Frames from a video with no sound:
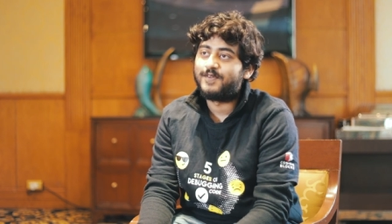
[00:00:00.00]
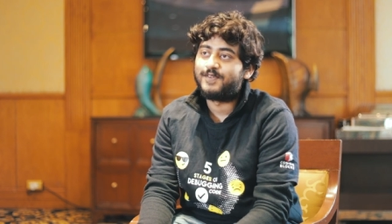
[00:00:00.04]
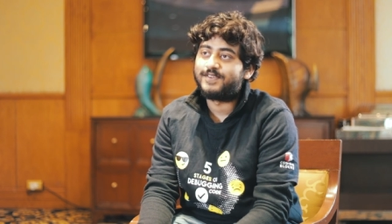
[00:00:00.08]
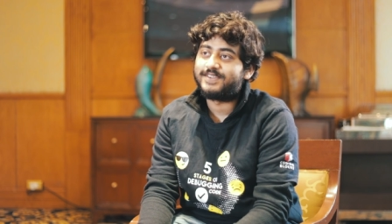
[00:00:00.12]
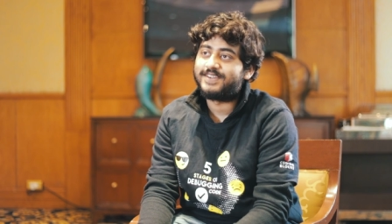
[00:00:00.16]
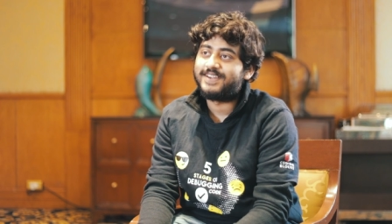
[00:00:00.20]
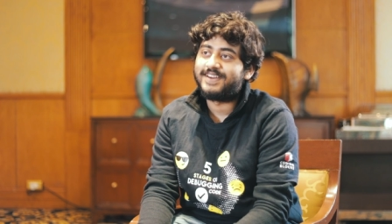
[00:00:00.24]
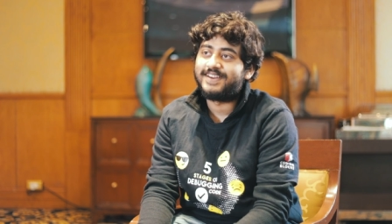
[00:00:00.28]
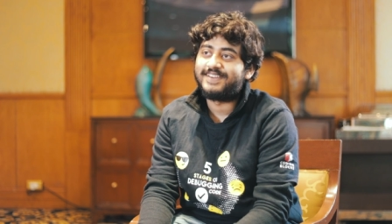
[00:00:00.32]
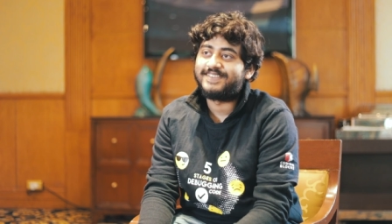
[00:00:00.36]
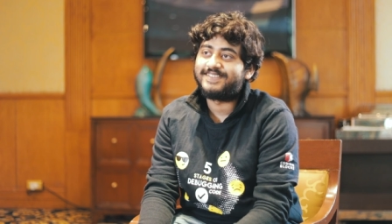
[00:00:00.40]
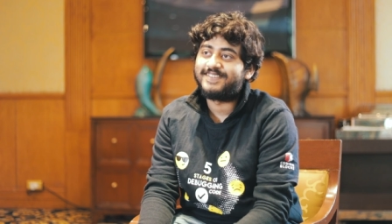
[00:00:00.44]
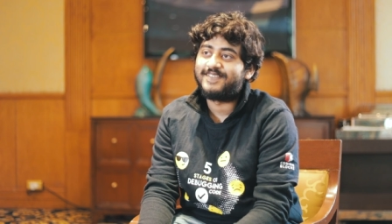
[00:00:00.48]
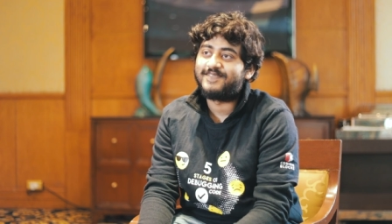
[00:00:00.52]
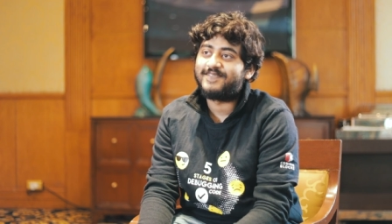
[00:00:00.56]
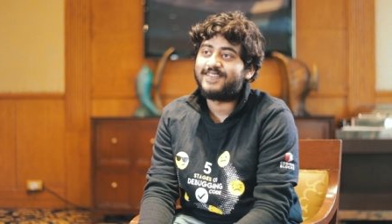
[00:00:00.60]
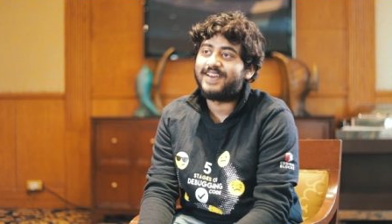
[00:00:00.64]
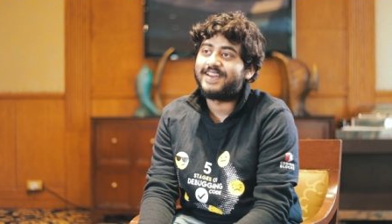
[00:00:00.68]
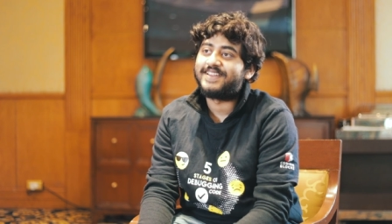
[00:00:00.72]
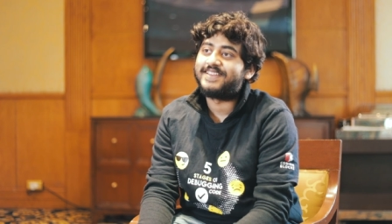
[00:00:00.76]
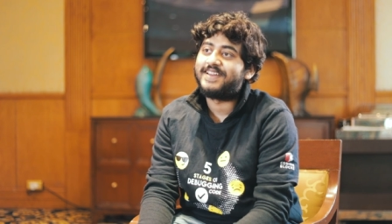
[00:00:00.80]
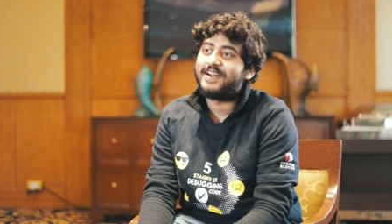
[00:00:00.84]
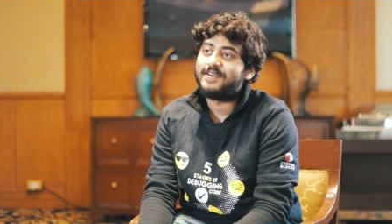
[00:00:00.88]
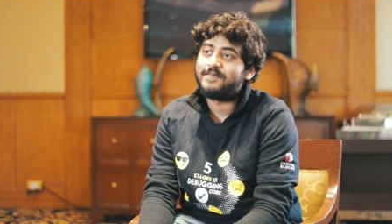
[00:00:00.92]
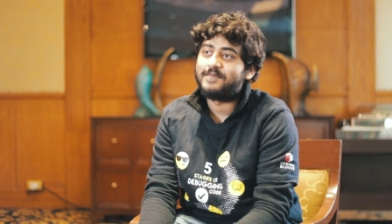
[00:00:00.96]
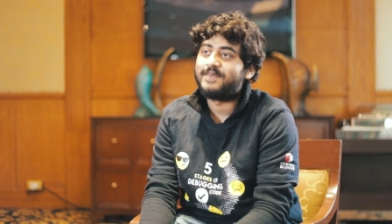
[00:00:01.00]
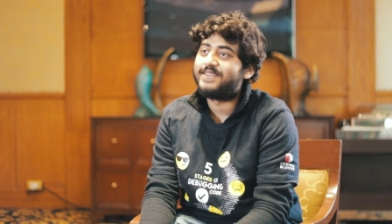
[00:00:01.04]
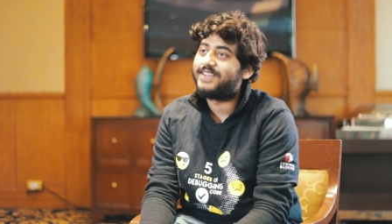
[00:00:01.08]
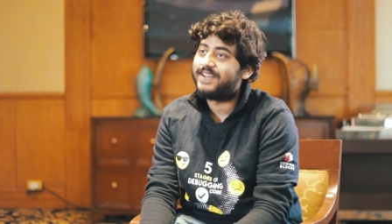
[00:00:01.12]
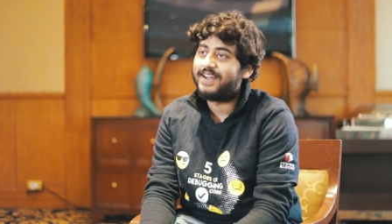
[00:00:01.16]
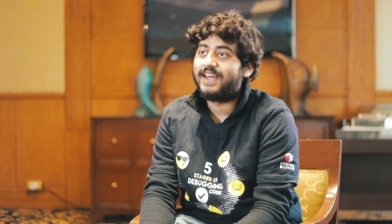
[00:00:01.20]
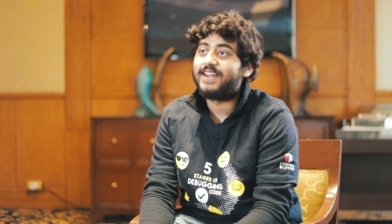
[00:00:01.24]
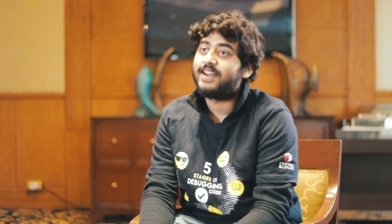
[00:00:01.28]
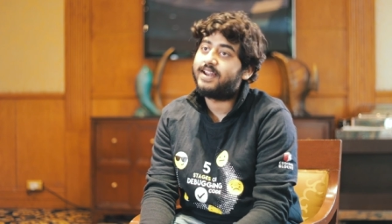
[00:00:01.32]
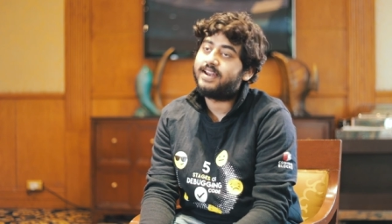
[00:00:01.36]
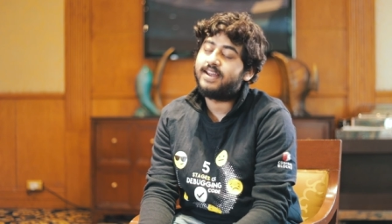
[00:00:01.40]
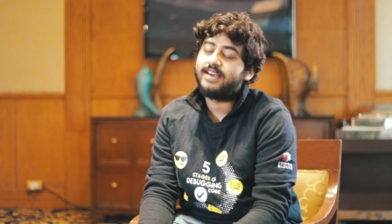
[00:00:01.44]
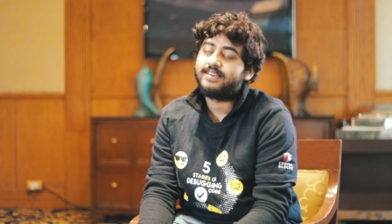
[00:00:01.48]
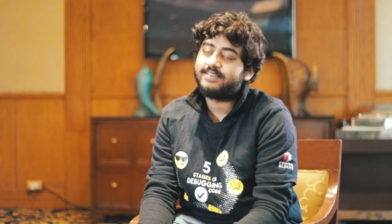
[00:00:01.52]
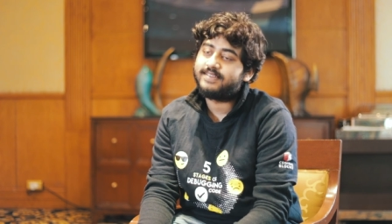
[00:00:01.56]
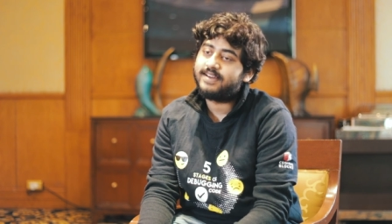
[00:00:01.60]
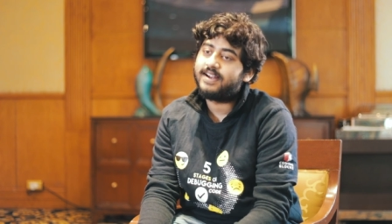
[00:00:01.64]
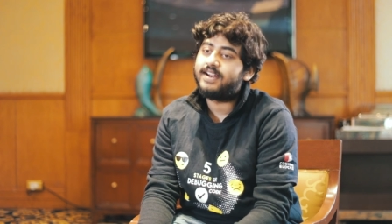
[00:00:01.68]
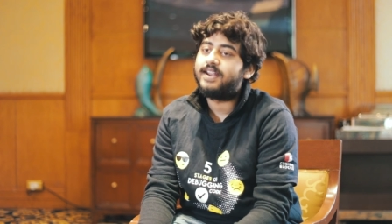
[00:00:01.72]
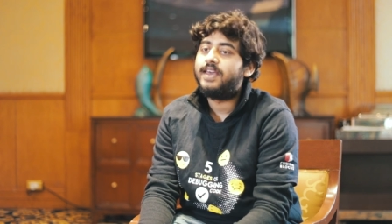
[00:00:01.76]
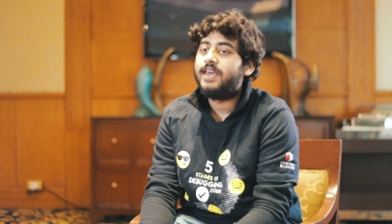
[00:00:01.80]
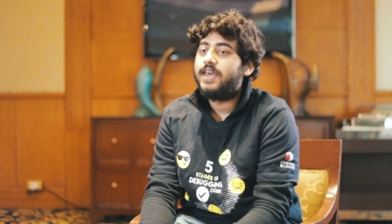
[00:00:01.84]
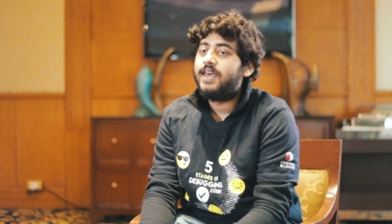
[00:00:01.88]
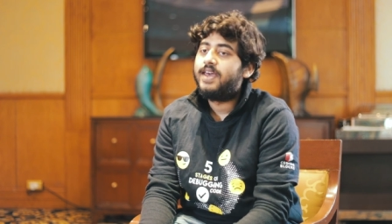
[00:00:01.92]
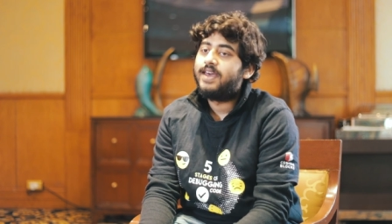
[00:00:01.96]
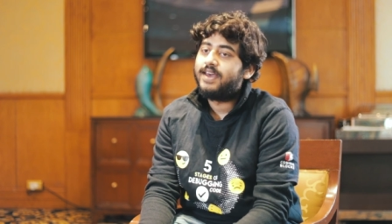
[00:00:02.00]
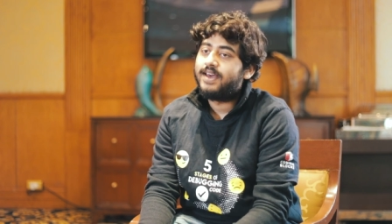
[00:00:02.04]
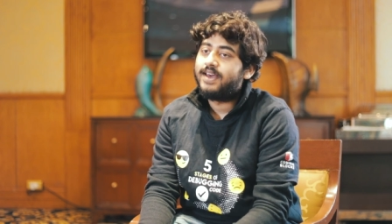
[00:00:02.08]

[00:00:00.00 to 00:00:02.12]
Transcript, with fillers: hosting and stuff like that but then I realized that